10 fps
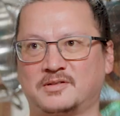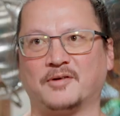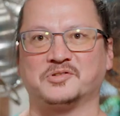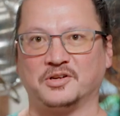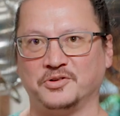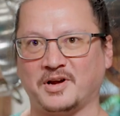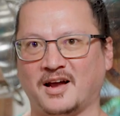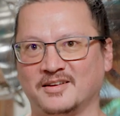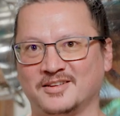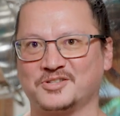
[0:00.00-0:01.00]
I was the new
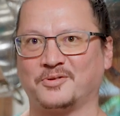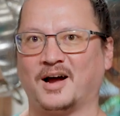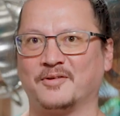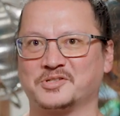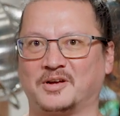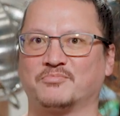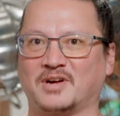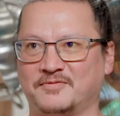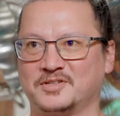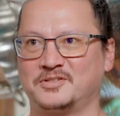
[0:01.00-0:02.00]
guy, and so I was on
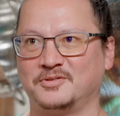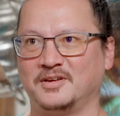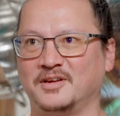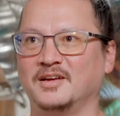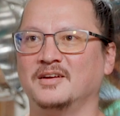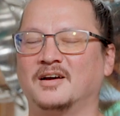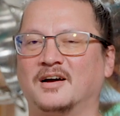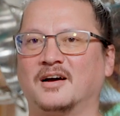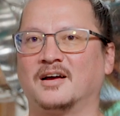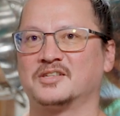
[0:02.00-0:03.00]
breakfast duty.
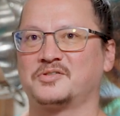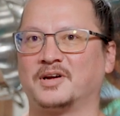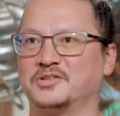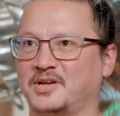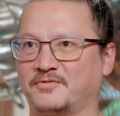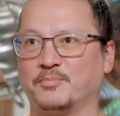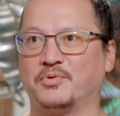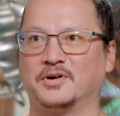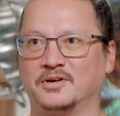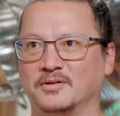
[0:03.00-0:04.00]
And so I used to have to
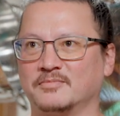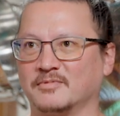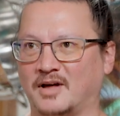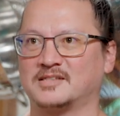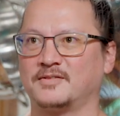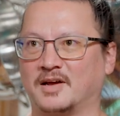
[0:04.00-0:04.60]
boil lots of